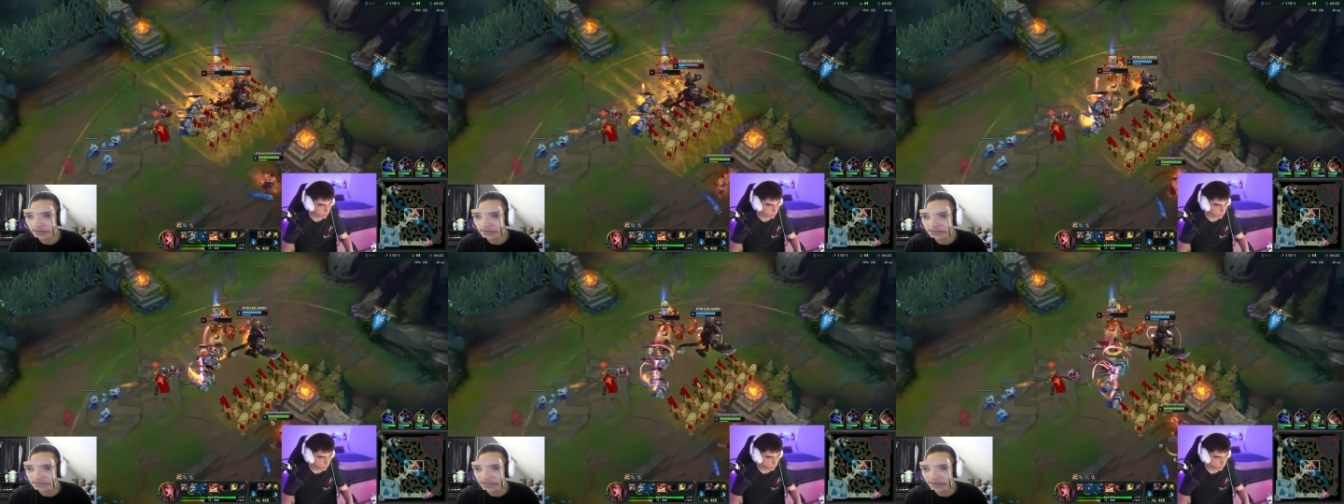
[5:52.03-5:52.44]

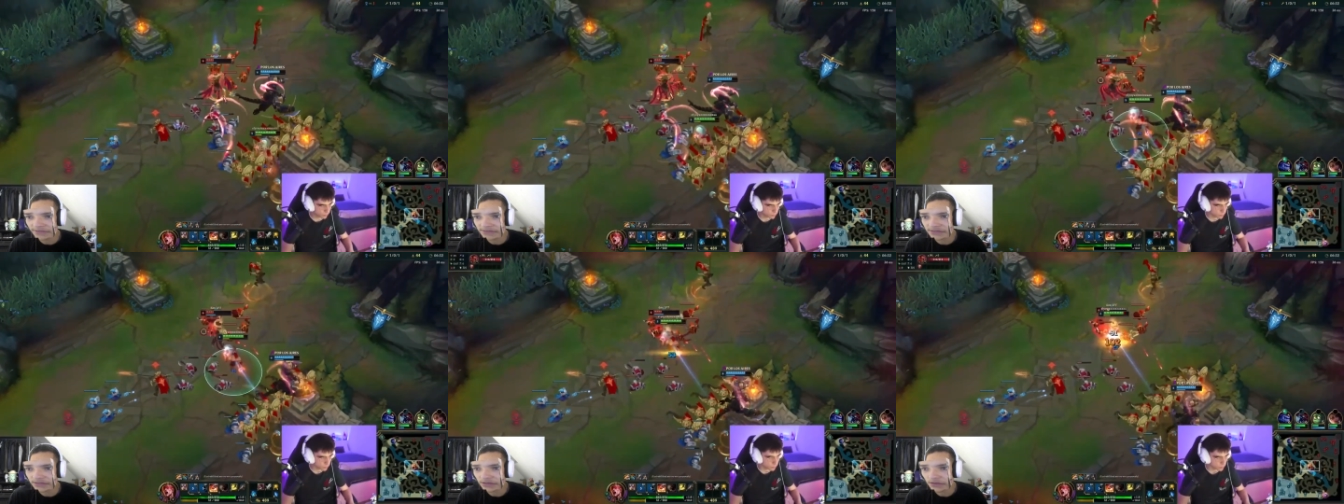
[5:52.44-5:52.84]

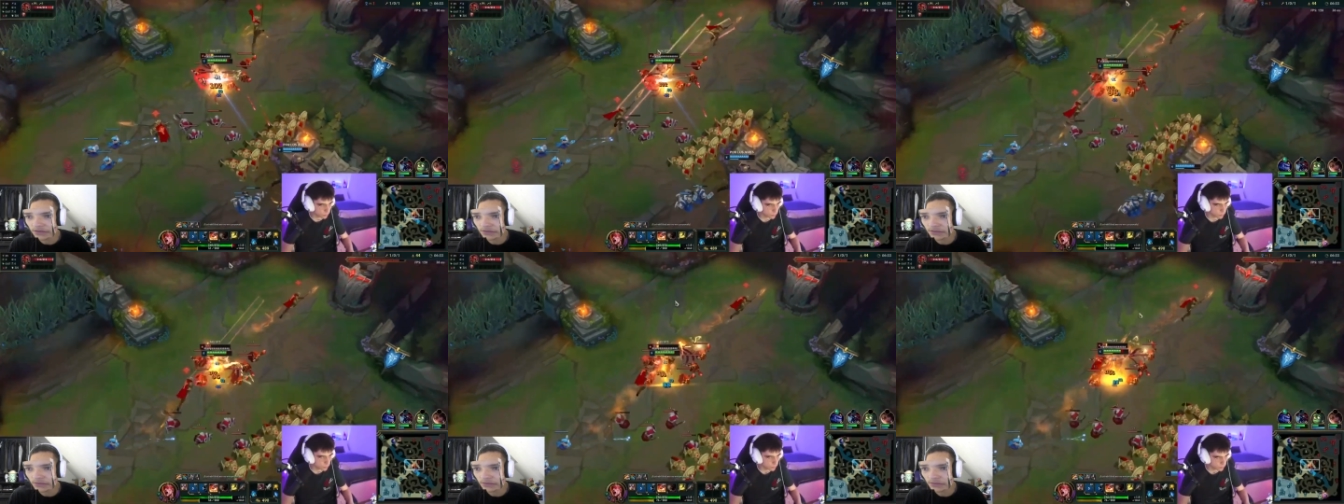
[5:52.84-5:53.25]
Saves his
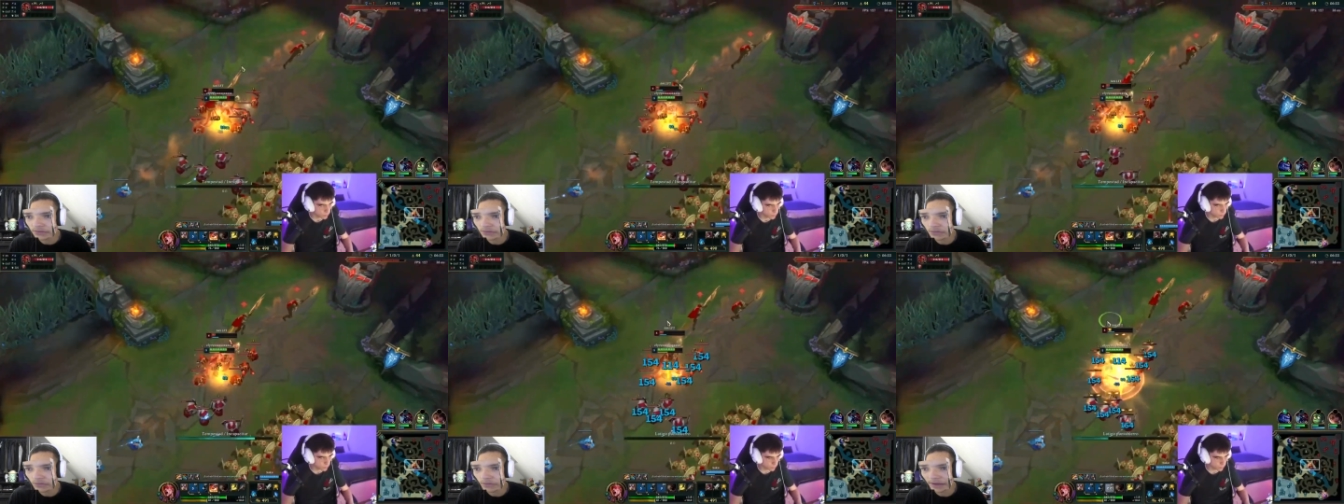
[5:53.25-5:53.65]
Q.
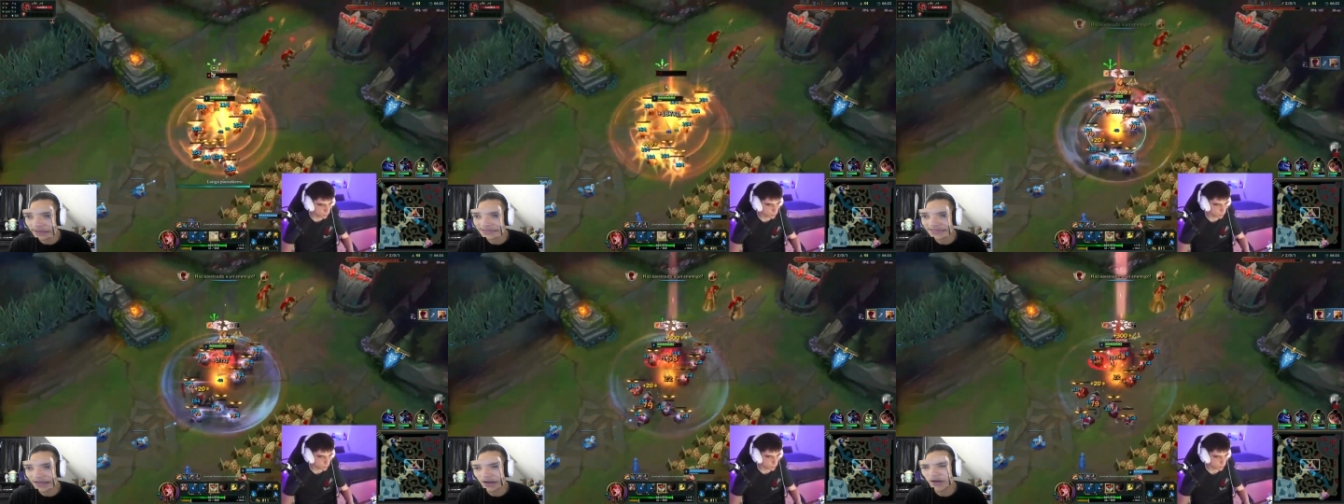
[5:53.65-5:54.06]

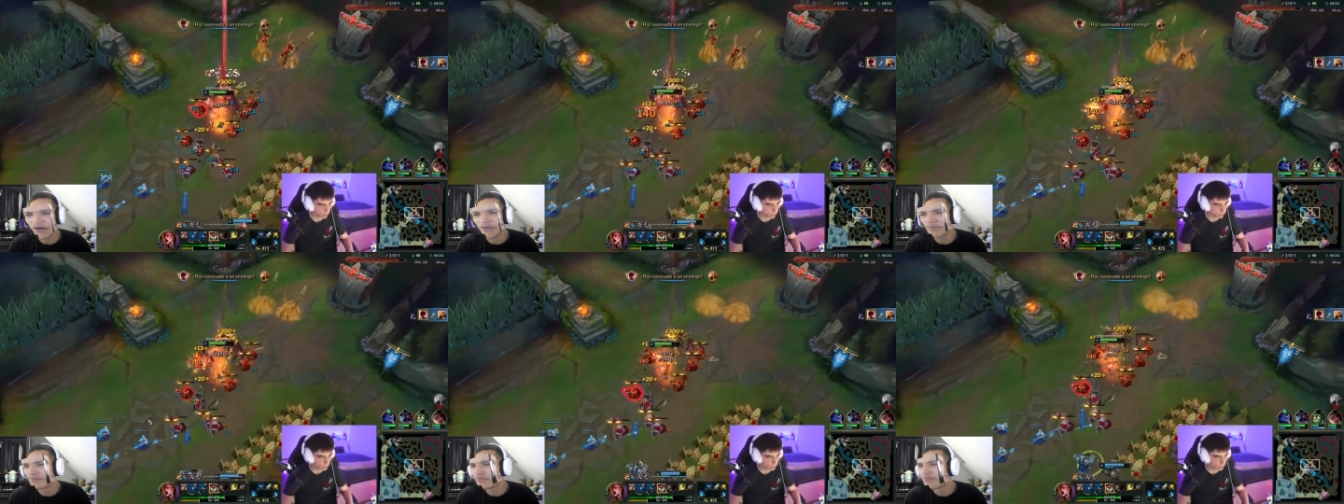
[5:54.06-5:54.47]
Waits. Oh,
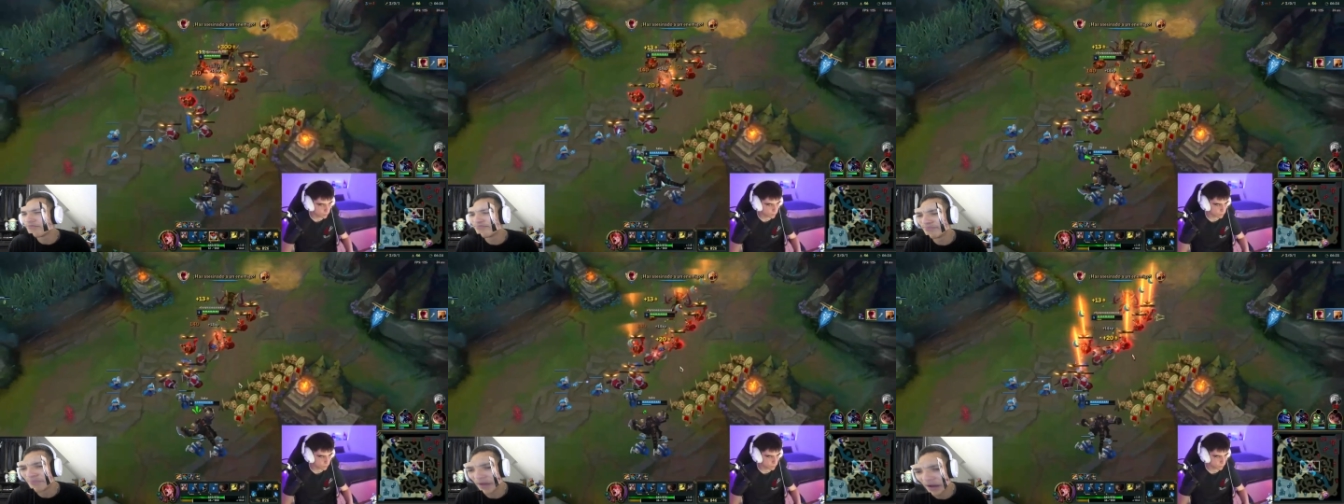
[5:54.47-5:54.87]

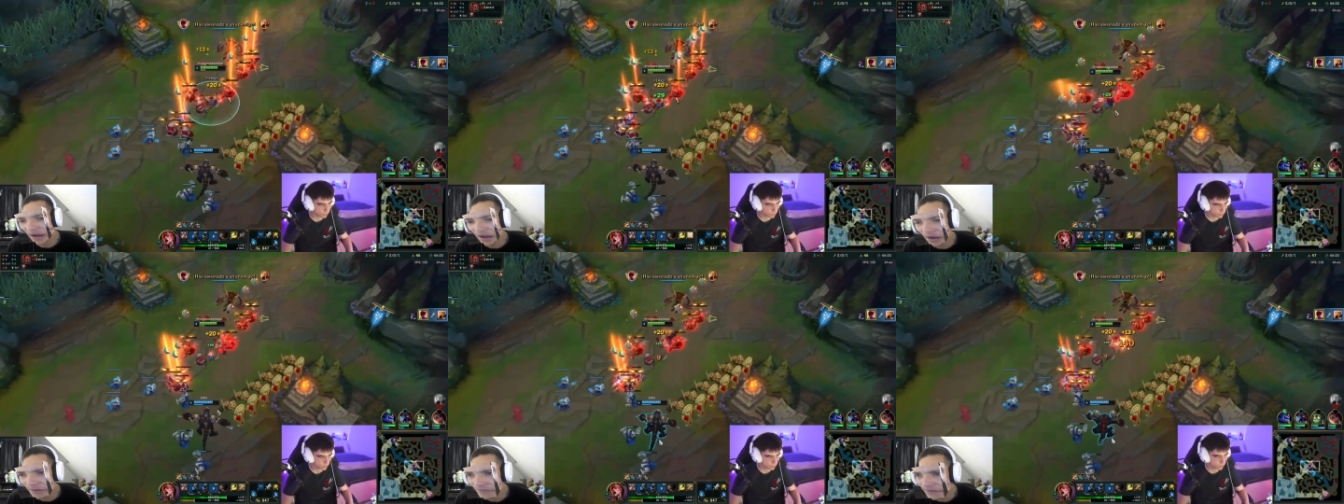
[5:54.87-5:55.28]

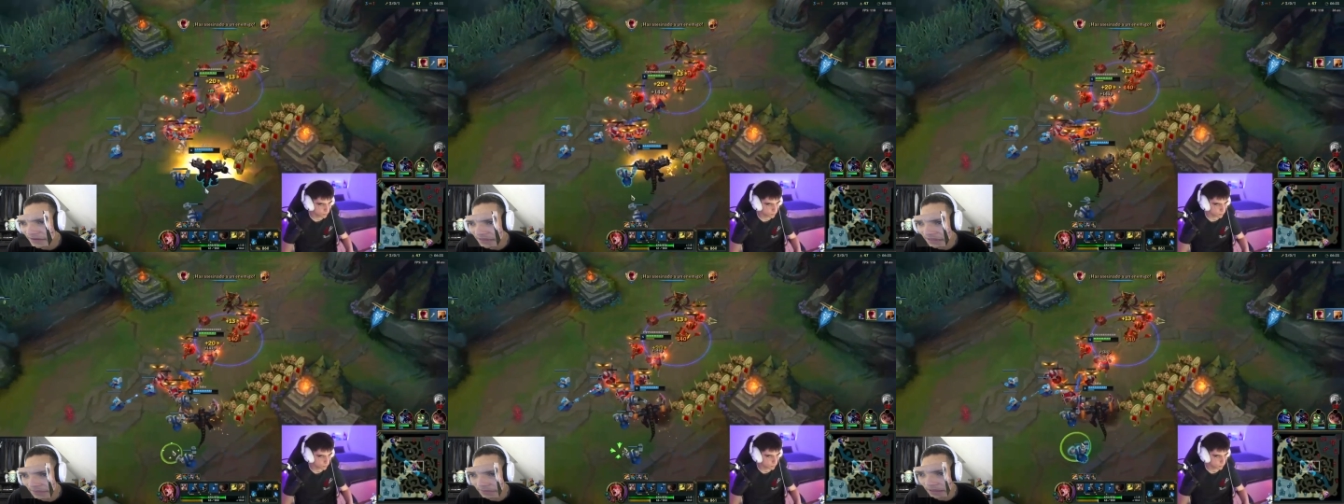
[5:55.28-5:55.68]

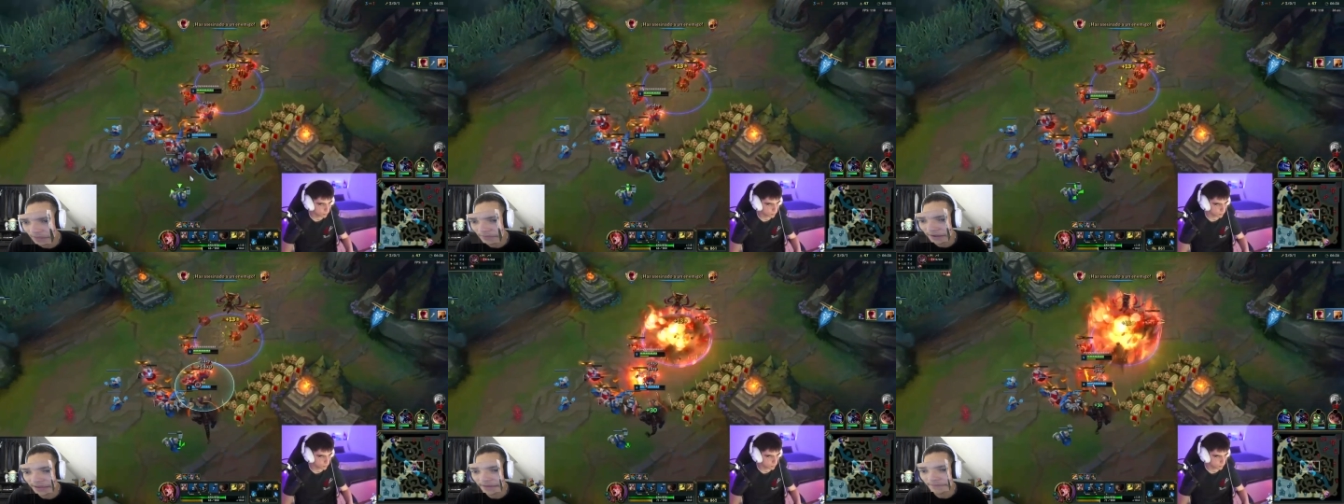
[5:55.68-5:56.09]
perfectly played
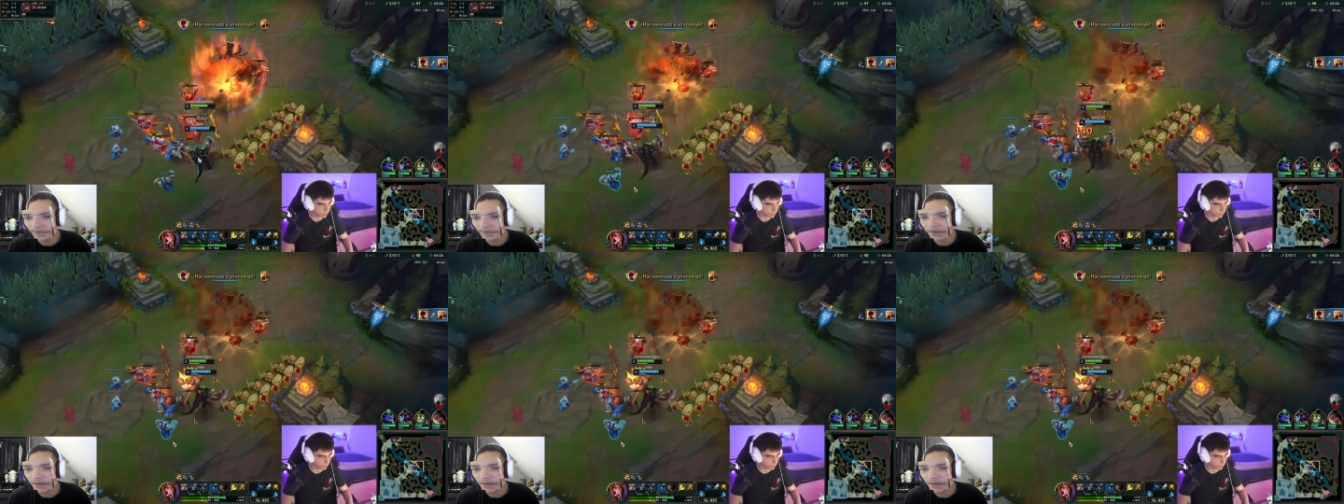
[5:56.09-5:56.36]
by him.